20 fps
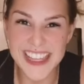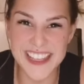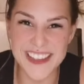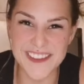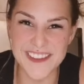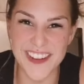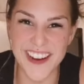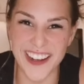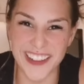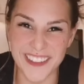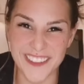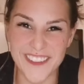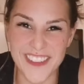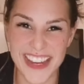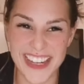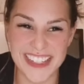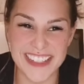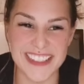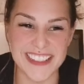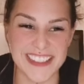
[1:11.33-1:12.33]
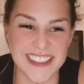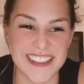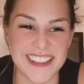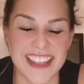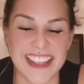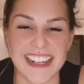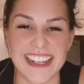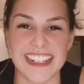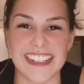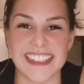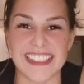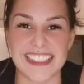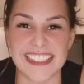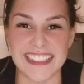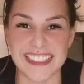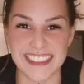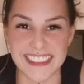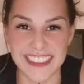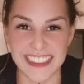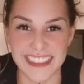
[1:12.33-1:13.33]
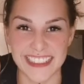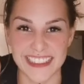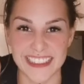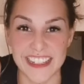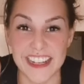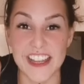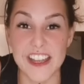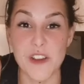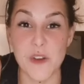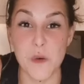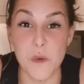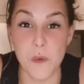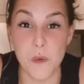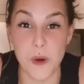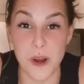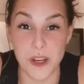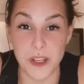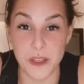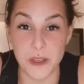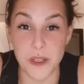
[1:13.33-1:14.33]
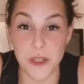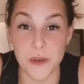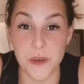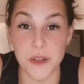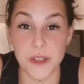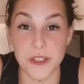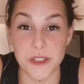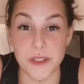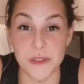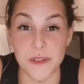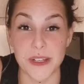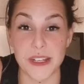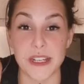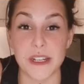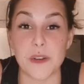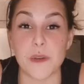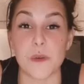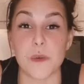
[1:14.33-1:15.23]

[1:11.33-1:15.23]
want to make sure that it is clear what you are doing,